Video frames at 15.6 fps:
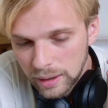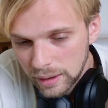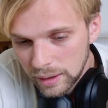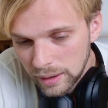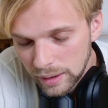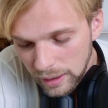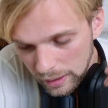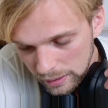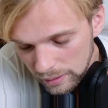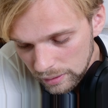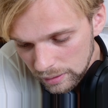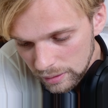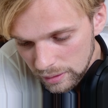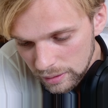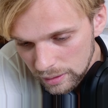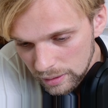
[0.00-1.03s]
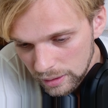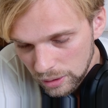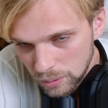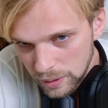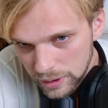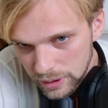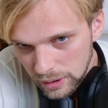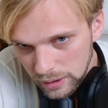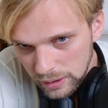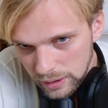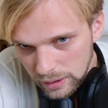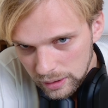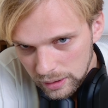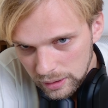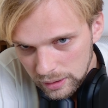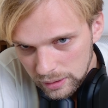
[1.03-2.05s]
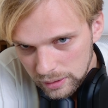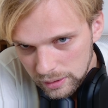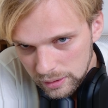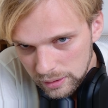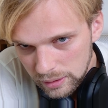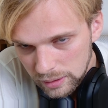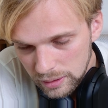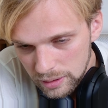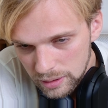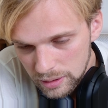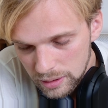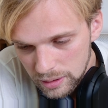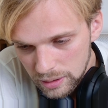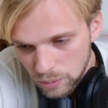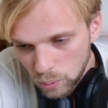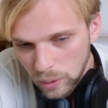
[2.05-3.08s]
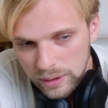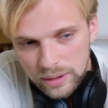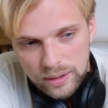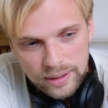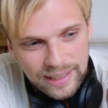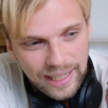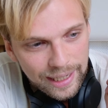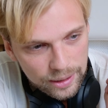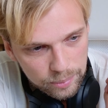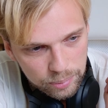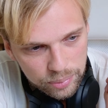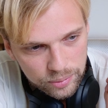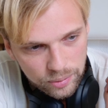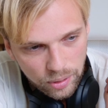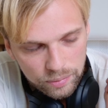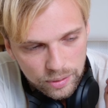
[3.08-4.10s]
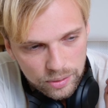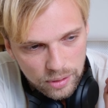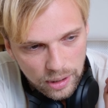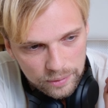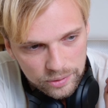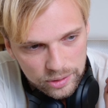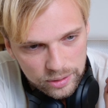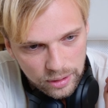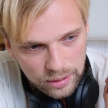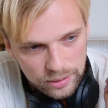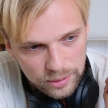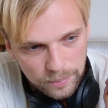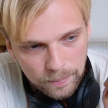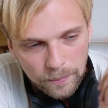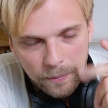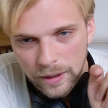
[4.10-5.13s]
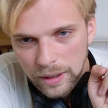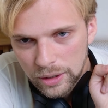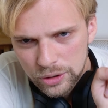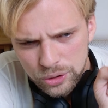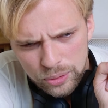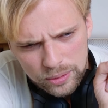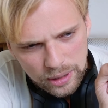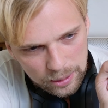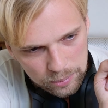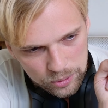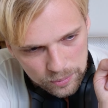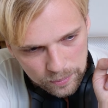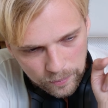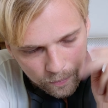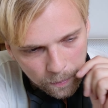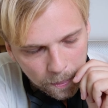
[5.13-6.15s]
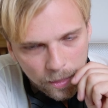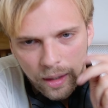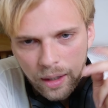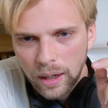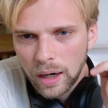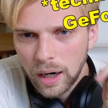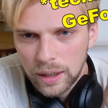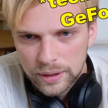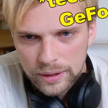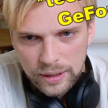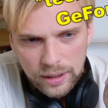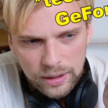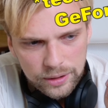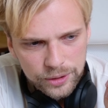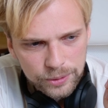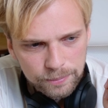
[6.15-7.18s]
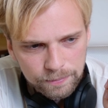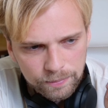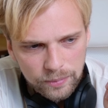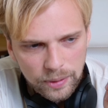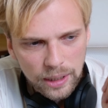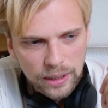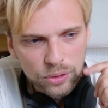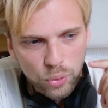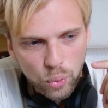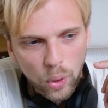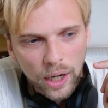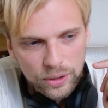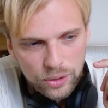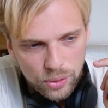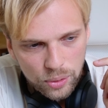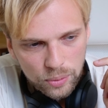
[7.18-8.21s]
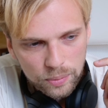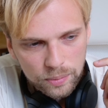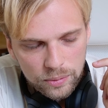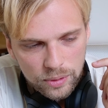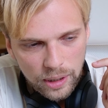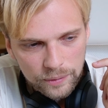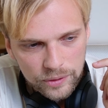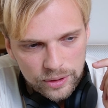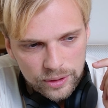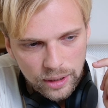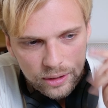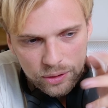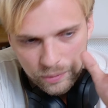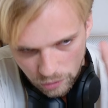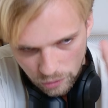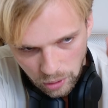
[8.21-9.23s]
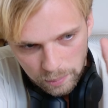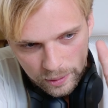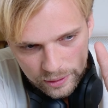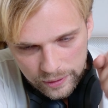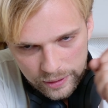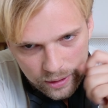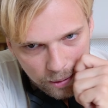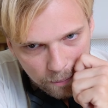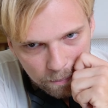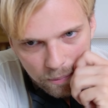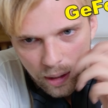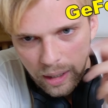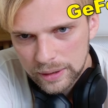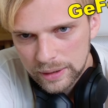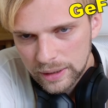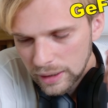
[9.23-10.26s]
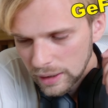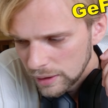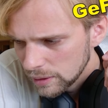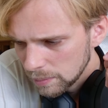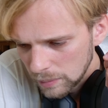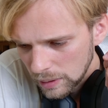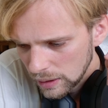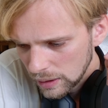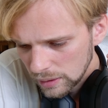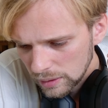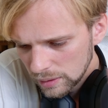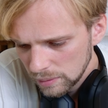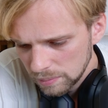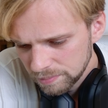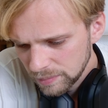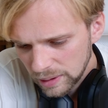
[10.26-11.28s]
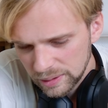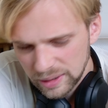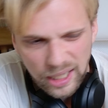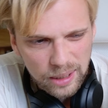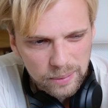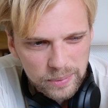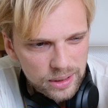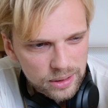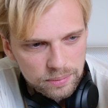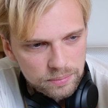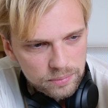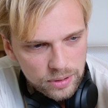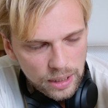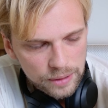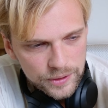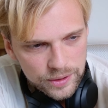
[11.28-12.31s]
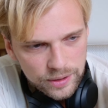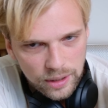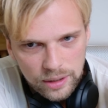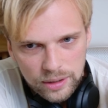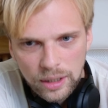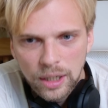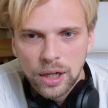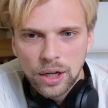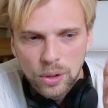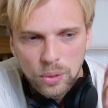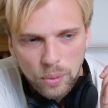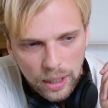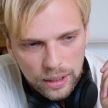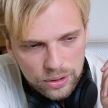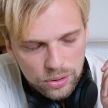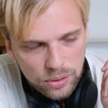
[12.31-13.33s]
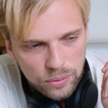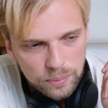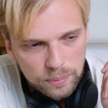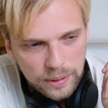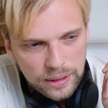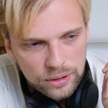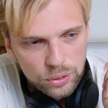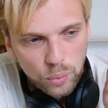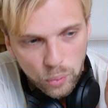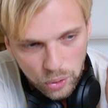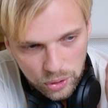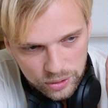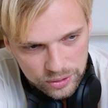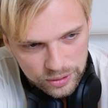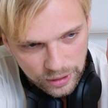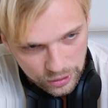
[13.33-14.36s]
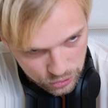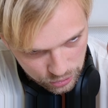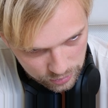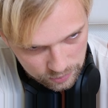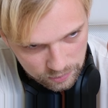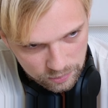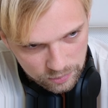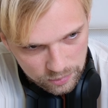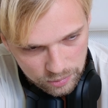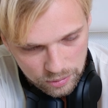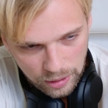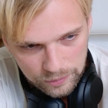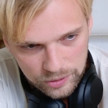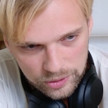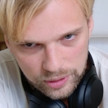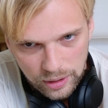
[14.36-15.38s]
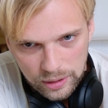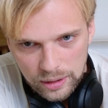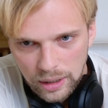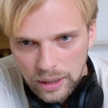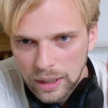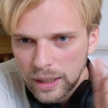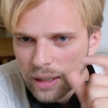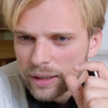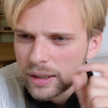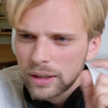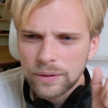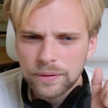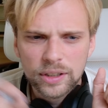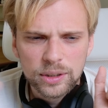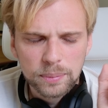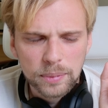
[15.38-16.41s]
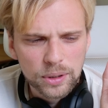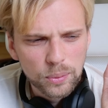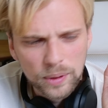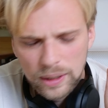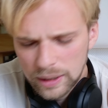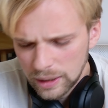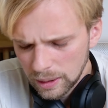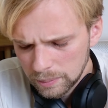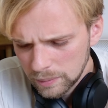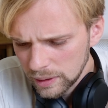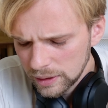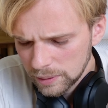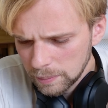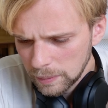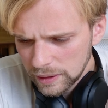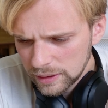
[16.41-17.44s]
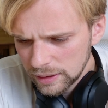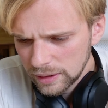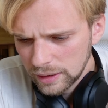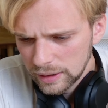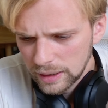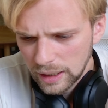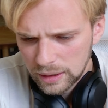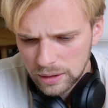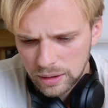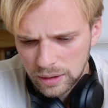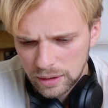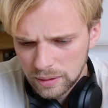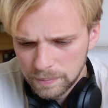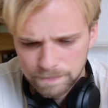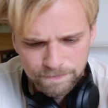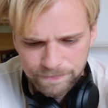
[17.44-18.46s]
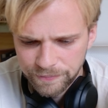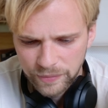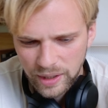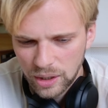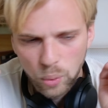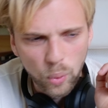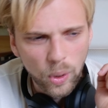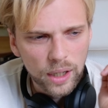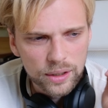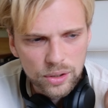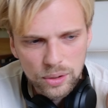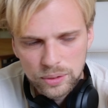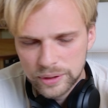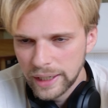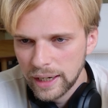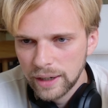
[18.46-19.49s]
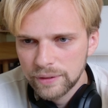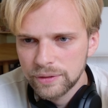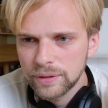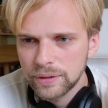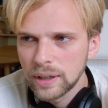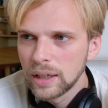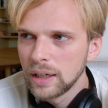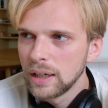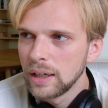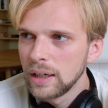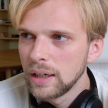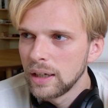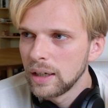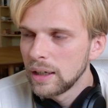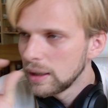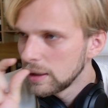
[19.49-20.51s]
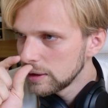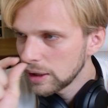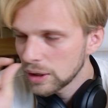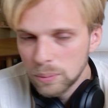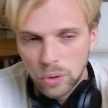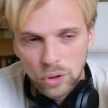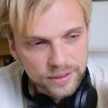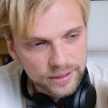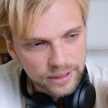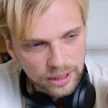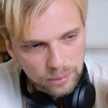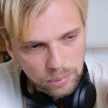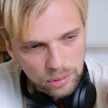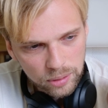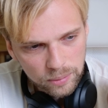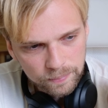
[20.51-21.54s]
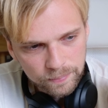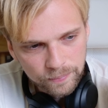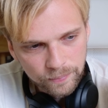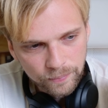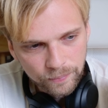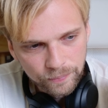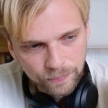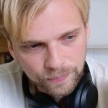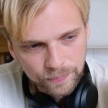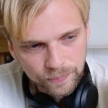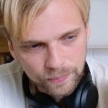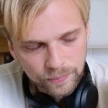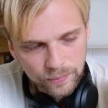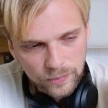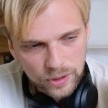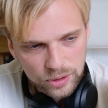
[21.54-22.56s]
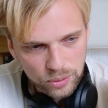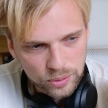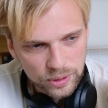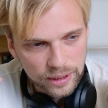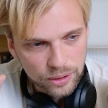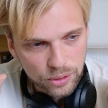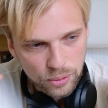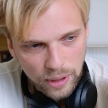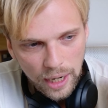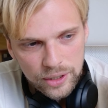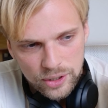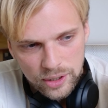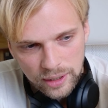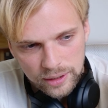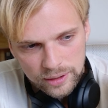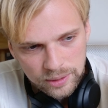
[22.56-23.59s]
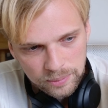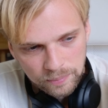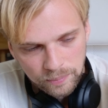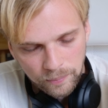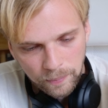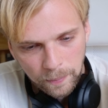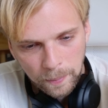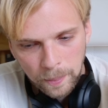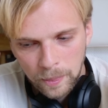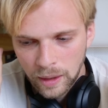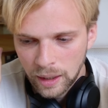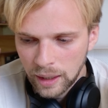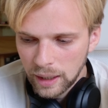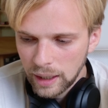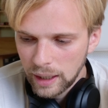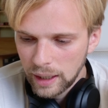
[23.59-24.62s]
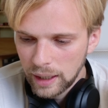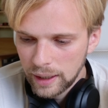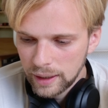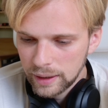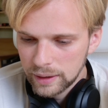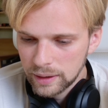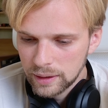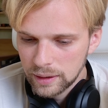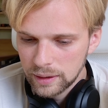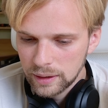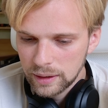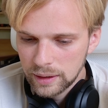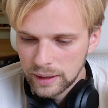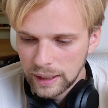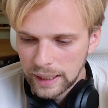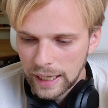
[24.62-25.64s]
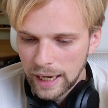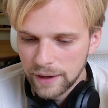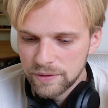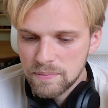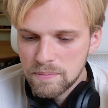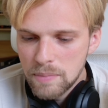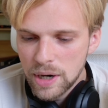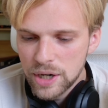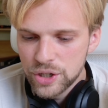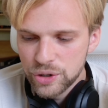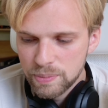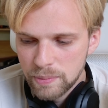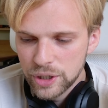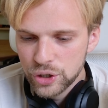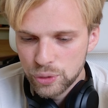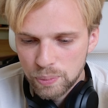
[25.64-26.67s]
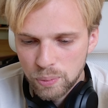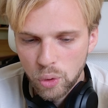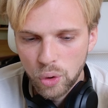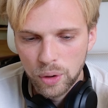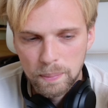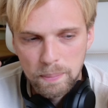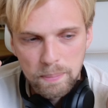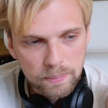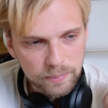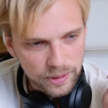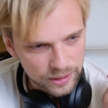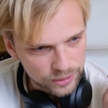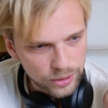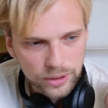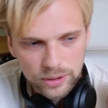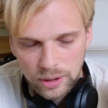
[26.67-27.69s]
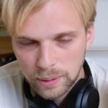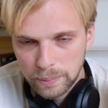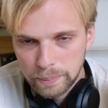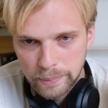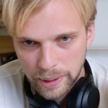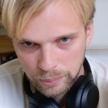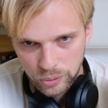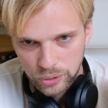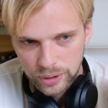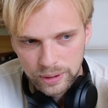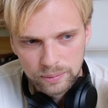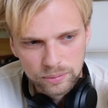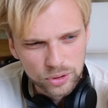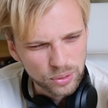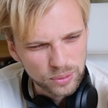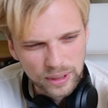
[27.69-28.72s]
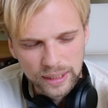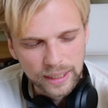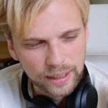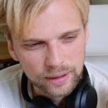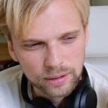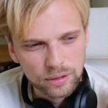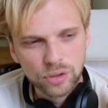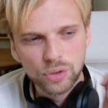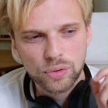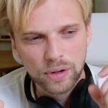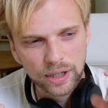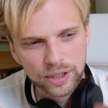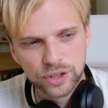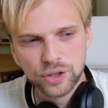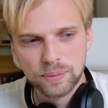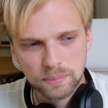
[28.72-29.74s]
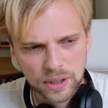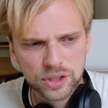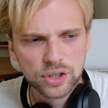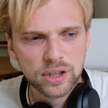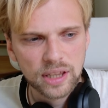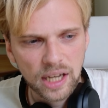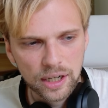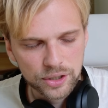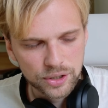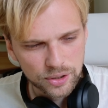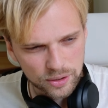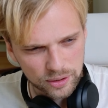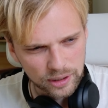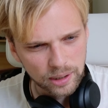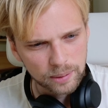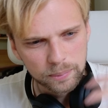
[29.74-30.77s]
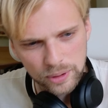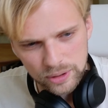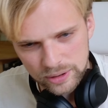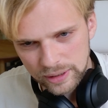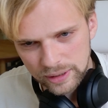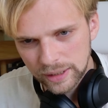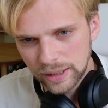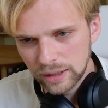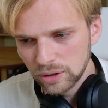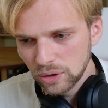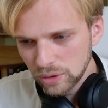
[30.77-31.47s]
Then the question is, what type of a graphics card? There are two types, RTX and Quadro graphics cards from NVIDIA. RTX means a gaming graphics card, Quadro means workstation graphics card. The difference between them is basically that Quadros they're more stable, so they crash less, and they have much more internal memory, so they can crunch much larger numbers, they can